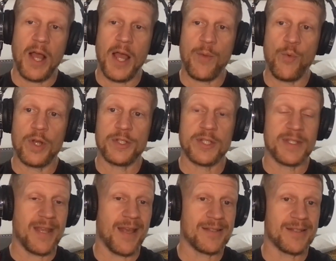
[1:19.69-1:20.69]
I want to
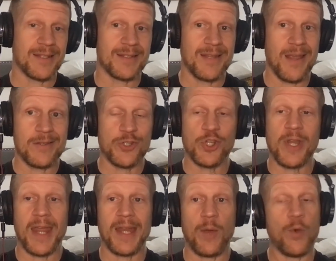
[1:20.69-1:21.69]
test the tension
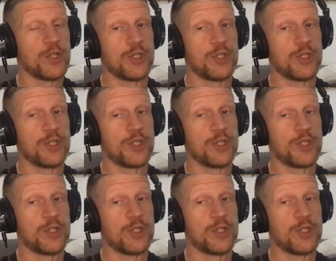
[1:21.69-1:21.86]
and I want